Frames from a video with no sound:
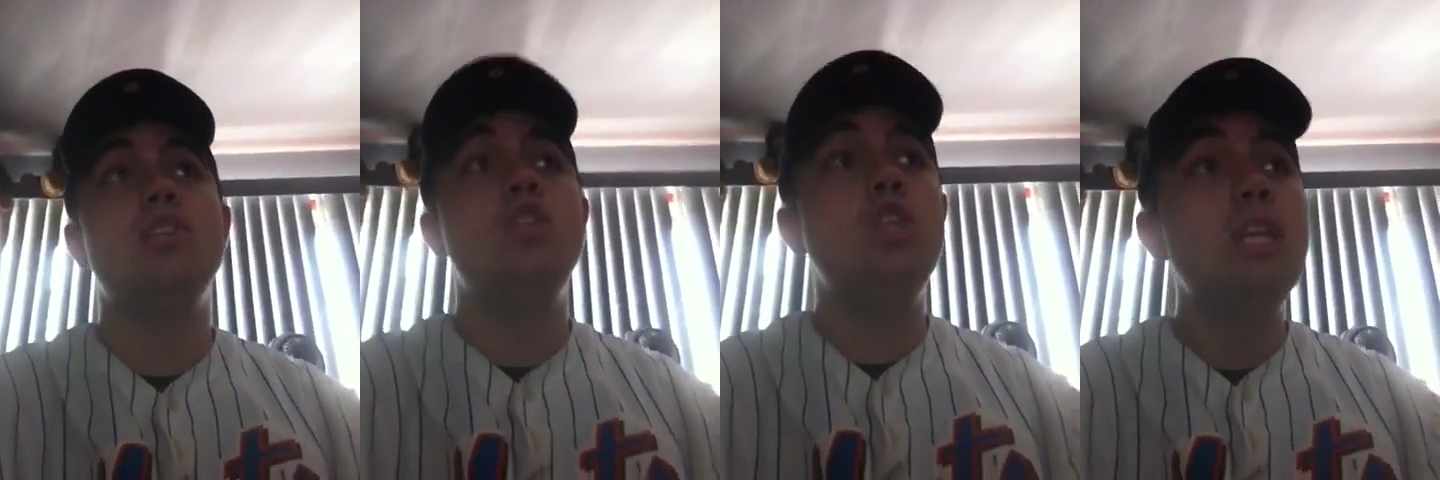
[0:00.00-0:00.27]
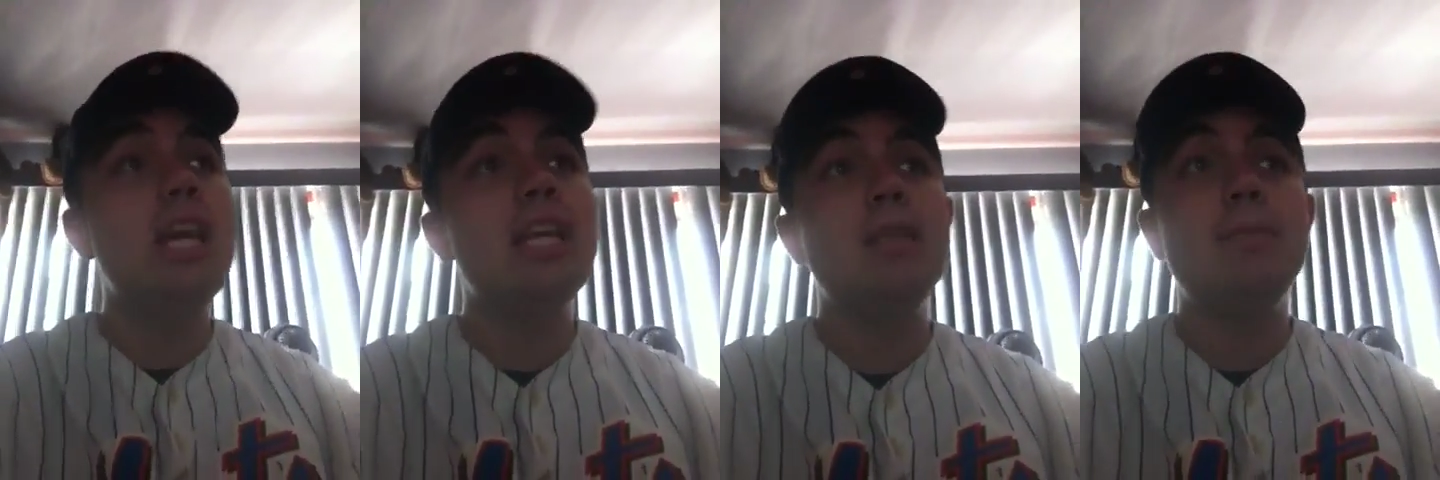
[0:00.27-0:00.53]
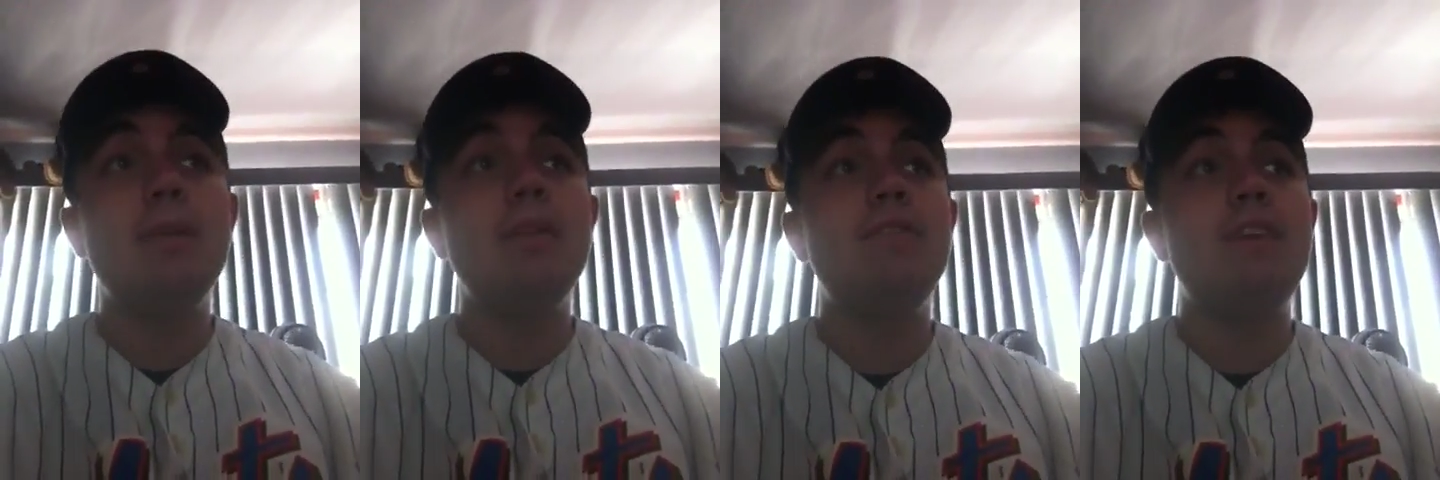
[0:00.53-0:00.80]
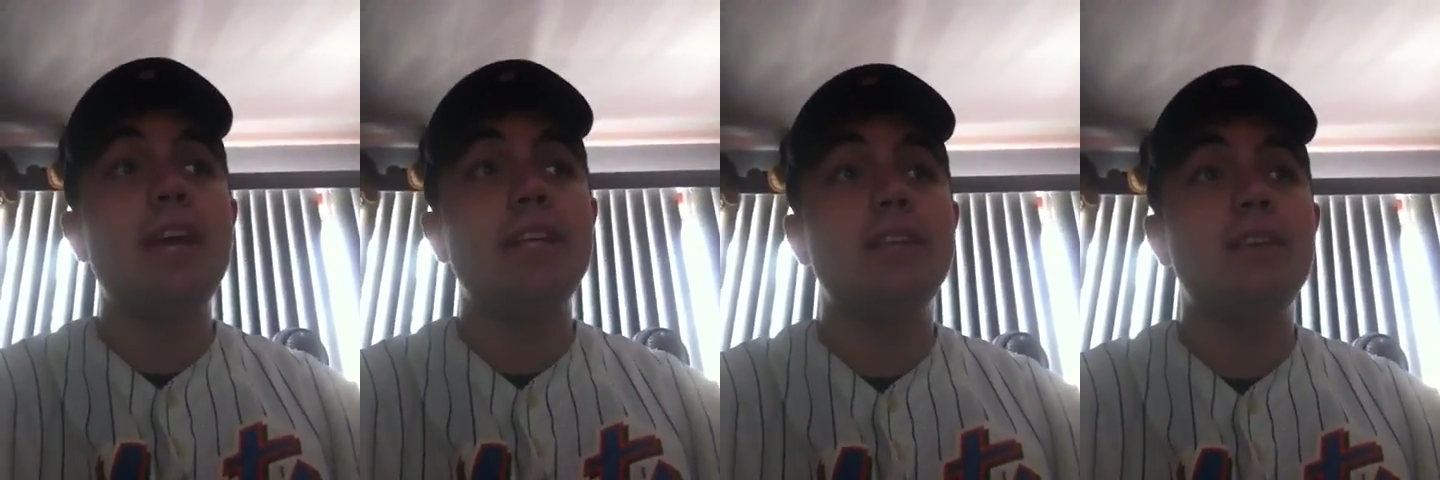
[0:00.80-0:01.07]
G hasn't been
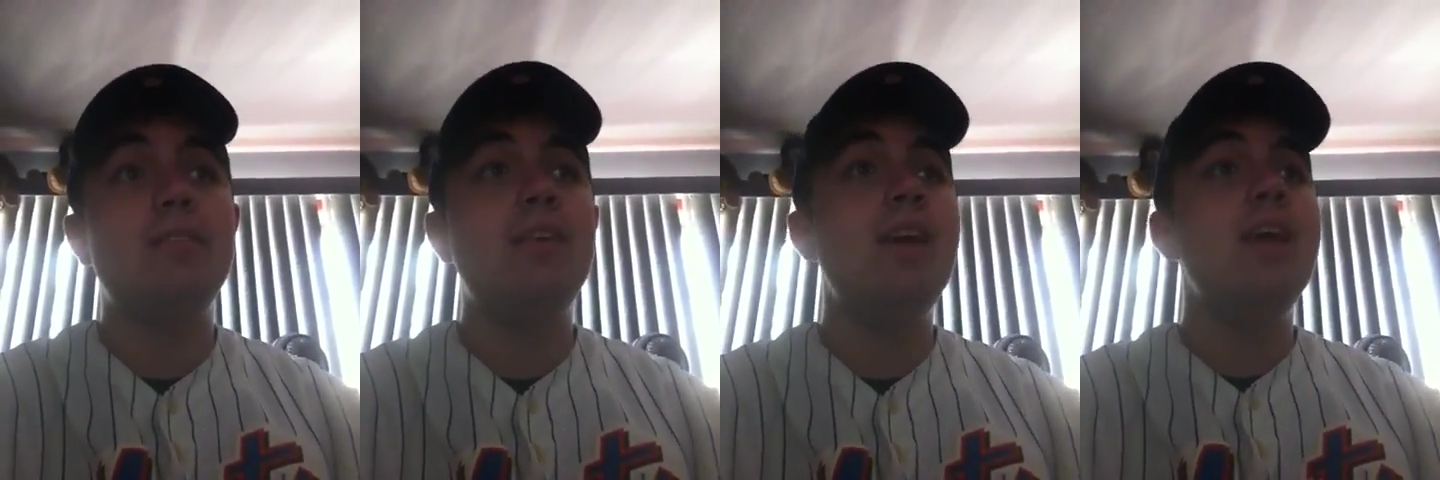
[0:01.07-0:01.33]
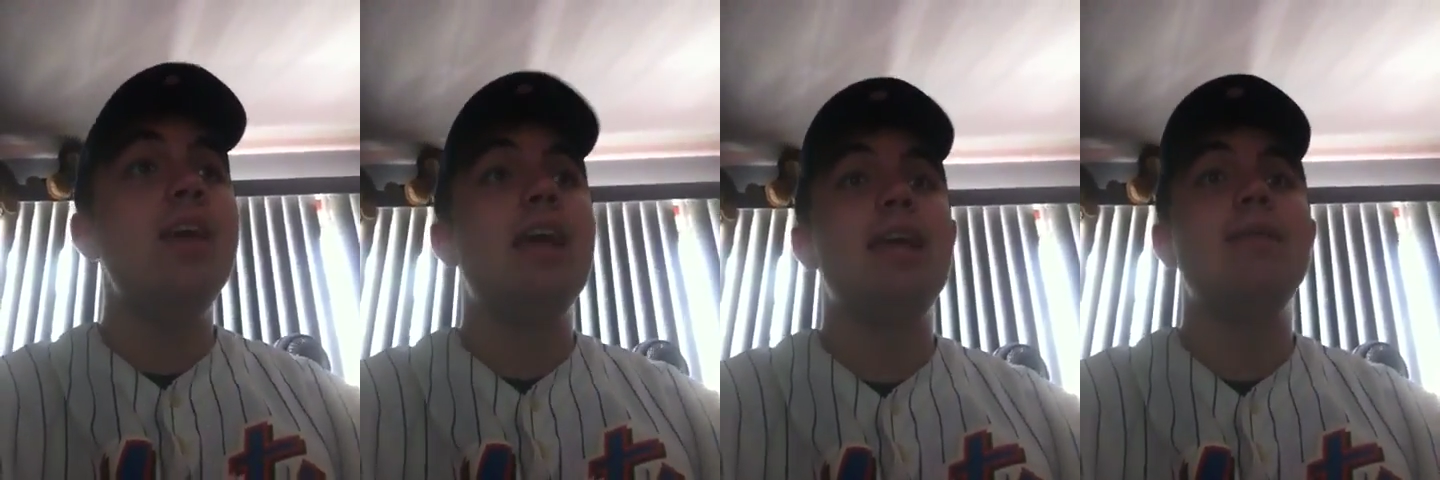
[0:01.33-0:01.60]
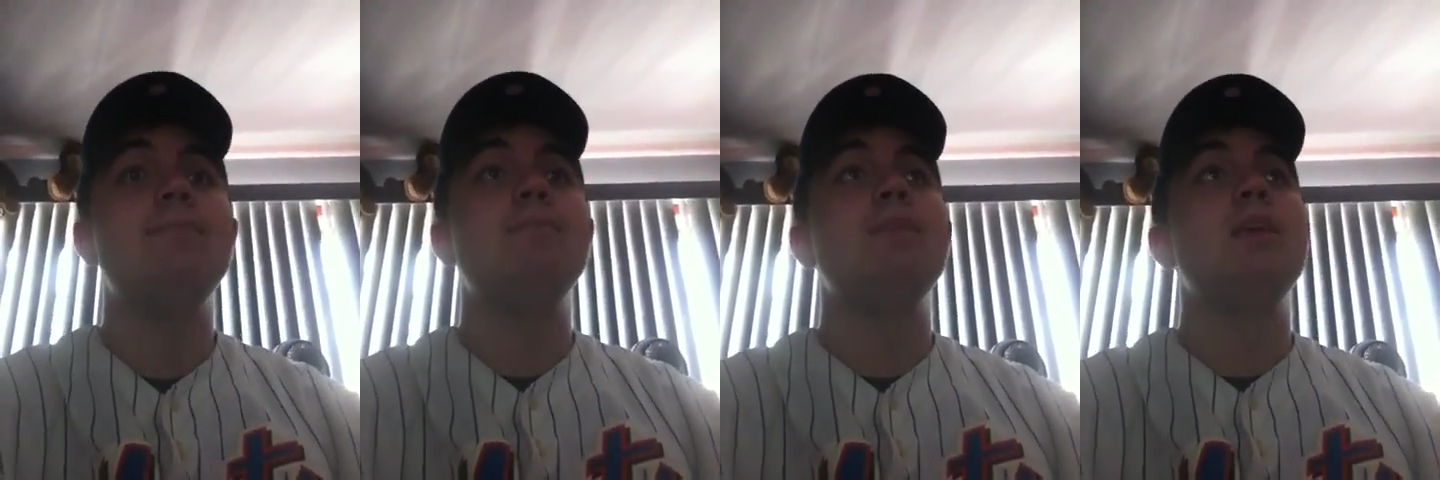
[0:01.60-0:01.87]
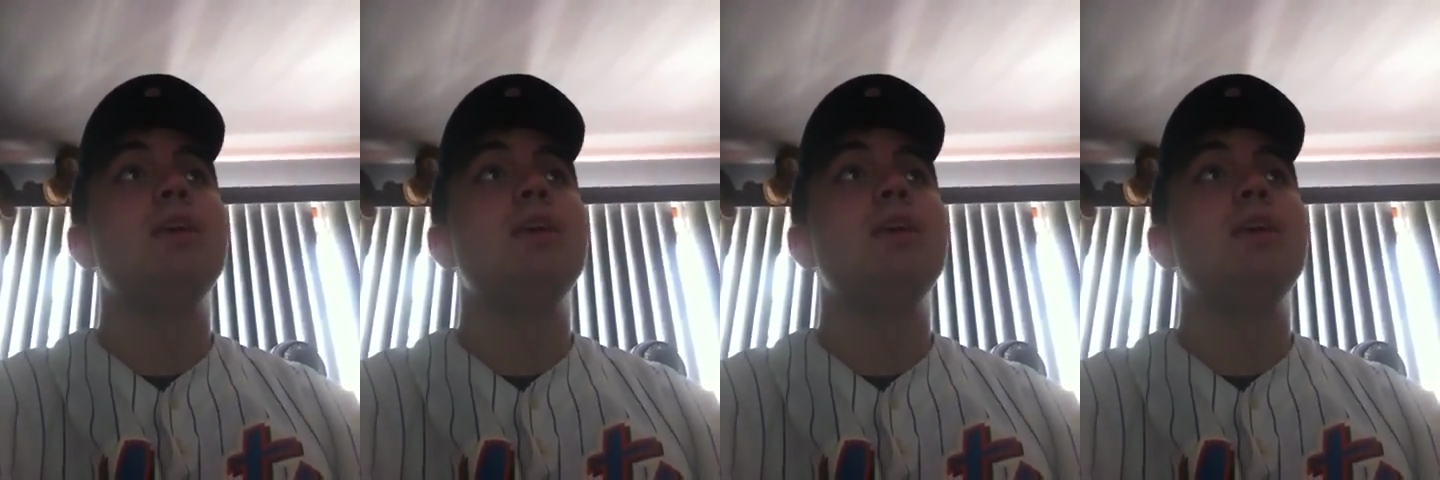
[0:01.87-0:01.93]
effective and